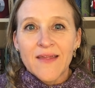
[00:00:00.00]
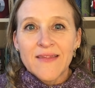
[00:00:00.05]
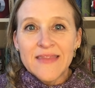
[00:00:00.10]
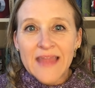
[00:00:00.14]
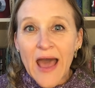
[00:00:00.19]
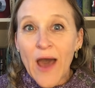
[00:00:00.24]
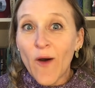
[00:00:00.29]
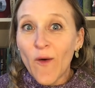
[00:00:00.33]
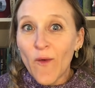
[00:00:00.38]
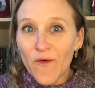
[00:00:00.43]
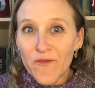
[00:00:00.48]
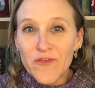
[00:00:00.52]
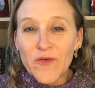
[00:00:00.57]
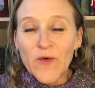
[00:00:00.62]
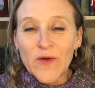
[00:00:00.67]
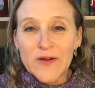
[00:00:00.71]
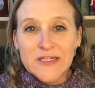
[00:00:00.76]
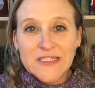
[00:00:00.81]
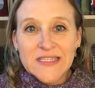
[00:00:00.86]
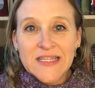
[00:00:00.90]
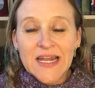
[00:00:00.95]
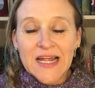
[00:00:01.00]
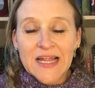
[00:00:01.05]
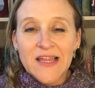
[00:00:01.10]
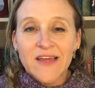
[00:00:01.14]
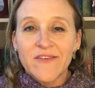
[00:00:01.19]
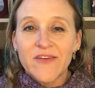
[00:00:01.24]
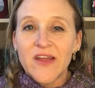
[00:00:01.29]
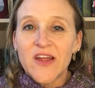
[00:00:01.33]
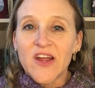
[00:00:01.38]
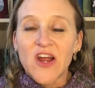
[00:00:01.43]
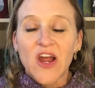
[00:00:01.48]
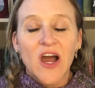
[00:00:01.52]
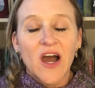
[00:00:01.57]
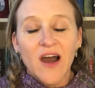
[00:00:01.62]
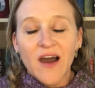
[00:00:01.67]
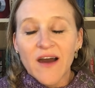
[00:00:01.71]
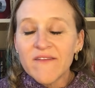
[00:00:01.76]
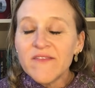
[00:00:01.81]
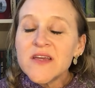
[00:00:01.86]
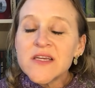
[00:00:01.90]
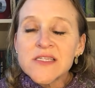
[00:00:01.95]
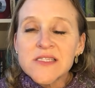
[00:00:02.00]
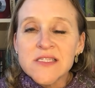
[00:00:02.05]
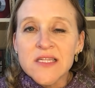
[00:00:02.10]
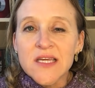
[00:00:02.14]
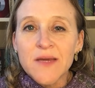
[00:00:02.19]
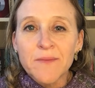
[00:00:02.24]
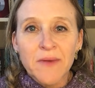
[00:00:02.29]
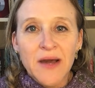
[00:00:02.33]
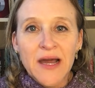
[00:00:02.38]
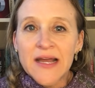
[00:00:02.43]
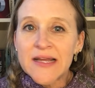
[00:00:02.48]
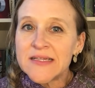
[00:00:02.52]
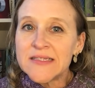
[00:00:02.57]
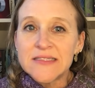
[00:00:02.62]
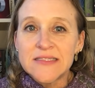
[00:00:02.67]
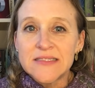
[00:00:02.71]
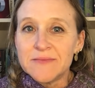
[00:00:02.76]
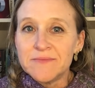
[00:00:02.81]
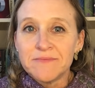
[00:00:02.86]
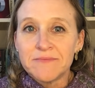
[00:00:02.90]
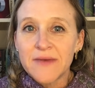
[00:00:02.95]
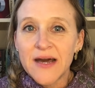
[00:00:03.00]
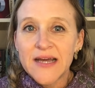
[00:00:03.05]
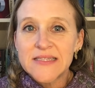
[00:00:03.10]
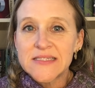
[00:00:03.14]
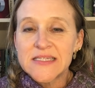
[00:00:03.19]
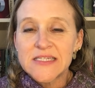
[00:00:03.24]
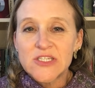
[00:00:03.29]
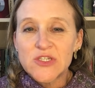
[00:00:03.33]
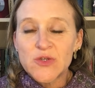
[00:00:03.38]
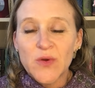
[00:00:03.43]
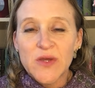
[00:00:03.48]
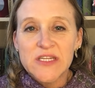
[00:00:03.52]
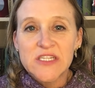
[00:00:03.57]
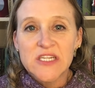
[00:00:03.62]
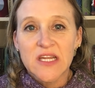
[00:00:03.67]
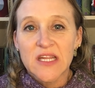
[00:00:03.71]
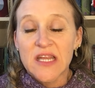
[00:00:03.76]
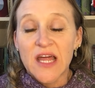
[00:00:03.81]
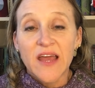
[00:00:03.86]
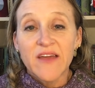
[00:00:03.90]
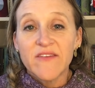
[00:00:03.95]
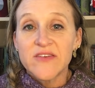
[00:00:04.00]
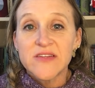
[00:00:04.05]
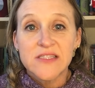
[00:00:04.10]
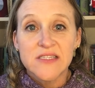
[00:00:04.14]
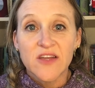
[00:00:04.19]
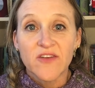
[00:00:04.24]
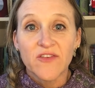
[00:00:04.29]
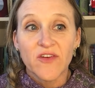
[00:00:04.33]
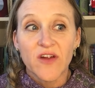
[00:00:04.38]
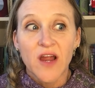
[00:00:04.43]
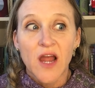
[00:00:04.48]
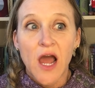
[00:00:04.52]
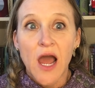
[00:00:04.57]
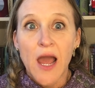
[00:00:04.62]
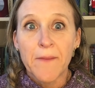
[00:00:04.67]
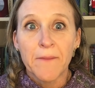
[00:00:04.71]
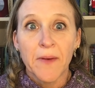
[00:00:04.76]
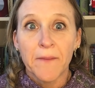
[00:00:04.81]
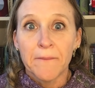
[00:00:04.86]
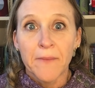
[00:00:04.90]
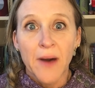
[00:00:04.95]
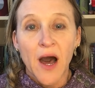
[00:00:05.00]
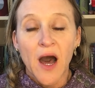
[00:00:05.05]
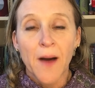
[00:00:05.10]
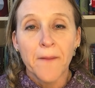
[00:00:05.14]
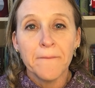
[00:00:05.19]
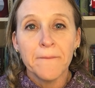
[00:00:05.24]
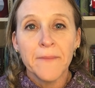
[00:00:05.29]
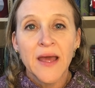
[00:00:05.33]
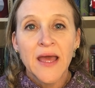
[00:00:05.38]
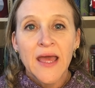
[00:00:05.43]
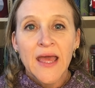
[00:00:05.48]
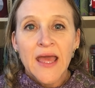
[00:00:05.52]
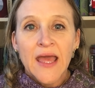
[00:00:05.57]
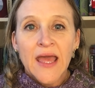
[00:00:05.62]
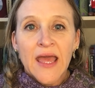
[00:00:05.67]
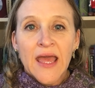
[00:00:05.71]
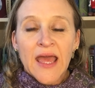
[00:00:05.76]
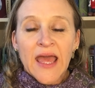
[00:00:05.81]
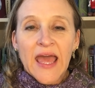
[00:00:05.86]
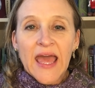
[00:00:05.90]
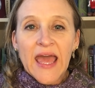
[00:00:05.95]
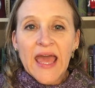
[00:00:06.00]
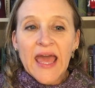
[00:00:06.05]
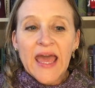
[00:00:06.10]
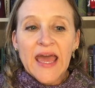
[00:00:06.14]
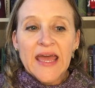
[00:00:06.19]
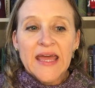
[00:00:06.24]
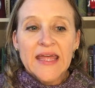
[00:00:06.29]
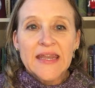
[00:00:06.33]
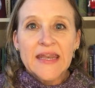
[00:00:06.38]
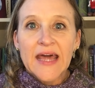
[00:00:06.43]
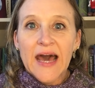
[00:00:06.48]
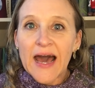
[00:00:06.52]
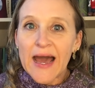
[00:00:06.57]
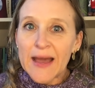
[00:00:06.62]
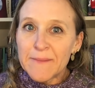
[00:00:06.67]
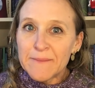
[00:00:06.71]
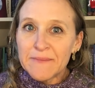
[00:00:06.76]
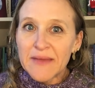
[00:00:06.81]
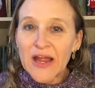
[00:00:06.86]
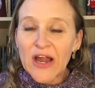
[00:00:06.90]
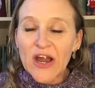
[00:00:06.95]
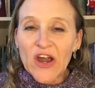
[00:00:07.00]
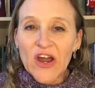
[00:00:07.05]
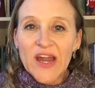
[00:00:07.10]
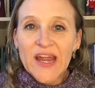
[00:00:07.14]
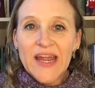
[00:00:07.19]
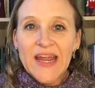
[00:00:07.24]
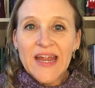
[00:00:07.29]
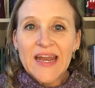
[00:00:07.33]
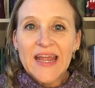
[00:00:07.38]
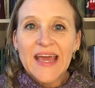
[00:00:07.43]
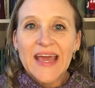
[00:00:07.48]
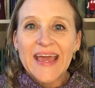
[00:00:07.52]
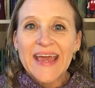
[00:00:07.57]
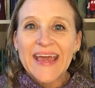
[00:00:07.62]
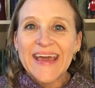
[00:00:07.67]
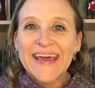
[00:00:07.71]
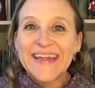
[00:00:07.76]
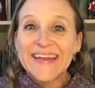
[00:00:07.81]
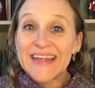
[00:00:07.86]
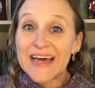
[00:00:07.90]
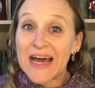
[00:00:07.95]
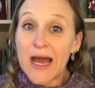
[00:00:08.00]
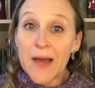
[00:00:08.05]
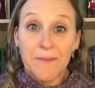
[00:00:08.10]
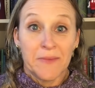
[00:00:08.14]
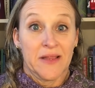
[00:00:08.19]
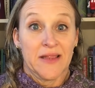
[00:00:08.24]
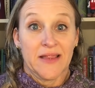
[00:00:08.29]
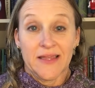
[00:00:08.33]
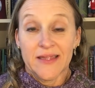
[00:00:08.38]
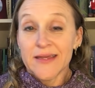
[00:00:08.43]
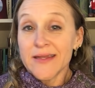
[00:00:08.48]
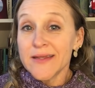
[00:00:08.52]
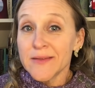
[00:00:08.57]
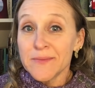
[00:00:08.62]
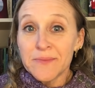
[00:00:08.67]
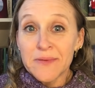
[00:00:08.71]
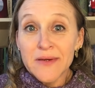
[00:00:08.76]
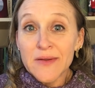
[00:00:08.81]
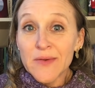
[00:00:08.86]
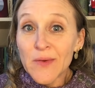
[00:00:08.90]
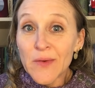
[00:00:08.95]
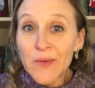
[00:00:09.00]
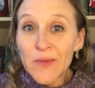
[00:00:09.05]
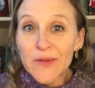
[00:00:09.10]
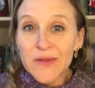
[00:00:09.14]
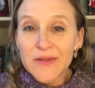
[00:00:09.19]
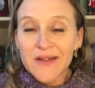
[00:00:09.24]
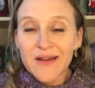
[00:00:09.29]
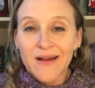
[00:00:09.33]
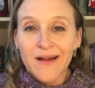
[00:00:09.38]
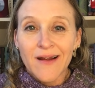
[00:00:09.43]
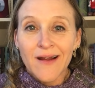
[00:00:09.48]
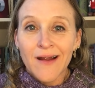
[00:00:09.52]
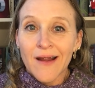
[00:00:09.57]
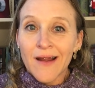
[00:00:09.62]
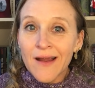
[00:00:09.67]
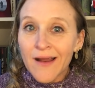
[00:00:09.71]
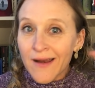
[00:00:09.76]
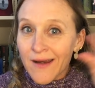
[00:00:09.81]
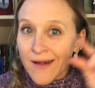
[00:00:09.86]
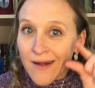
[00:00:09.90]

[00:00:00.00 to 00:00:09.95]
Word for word: now, of course, that I live here. Obviously, my my situation in life is different. I'm a mom and I'm married and I'm a little bit older.